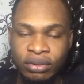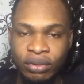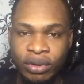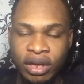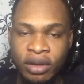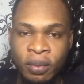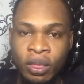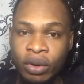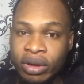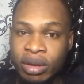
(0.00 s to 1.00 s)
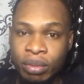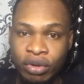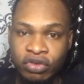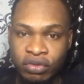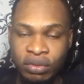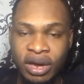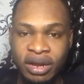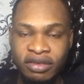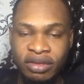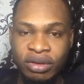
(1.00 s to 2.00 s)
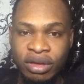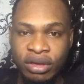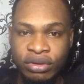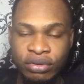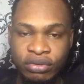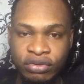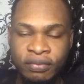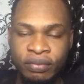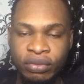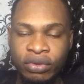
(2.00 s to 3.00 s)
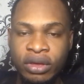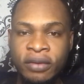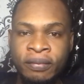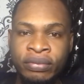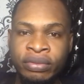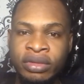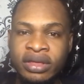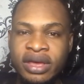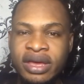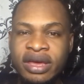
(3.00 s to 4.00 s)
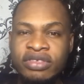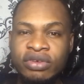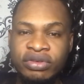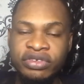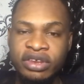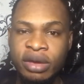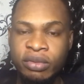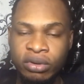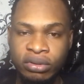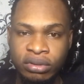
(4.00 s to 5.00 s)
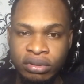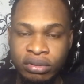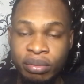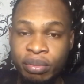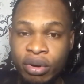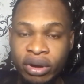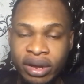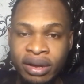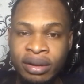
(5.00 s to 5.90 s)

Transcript: okay or a bottle anything that you can use okay then get your cinnamon powder